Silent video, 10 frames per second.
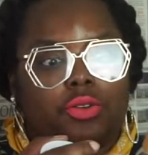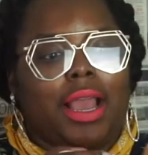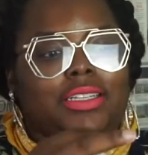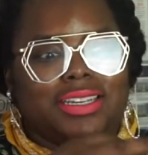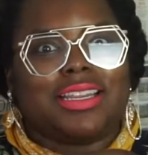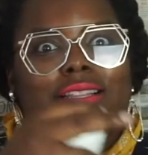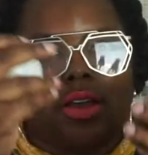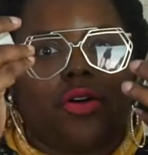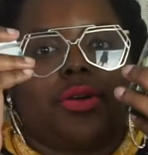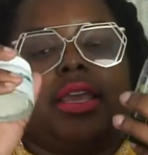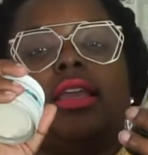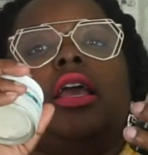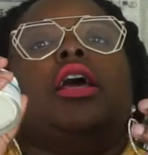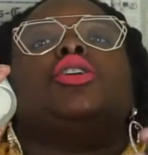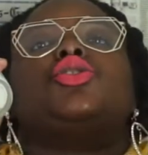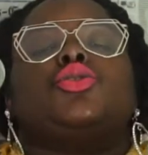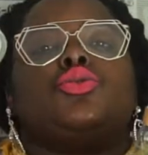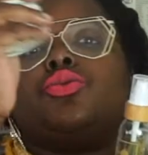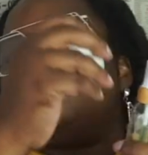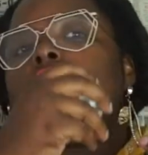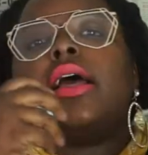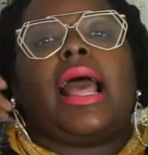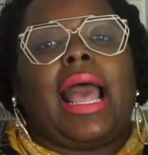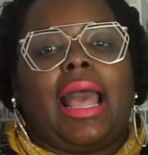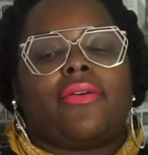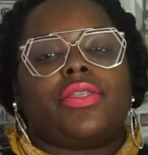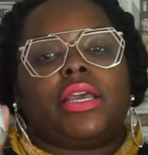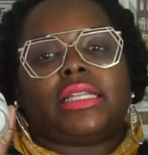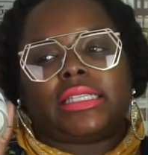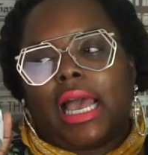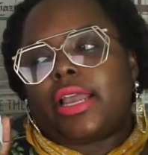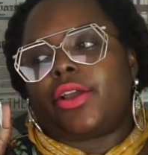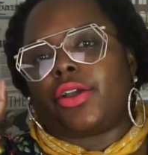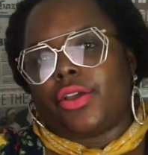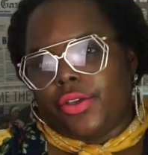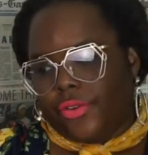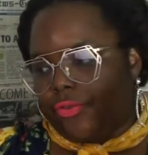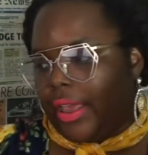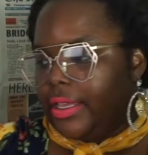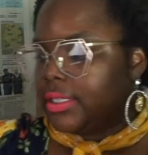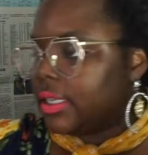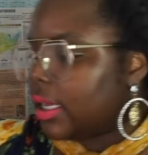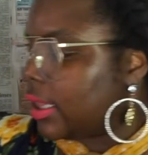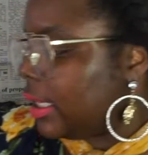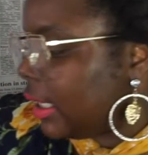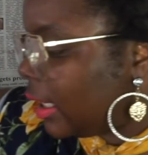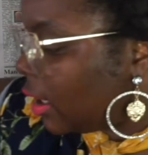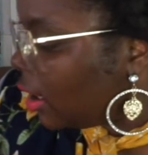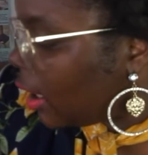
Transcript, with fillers: you actually need the whole kit to have the entire face cleaning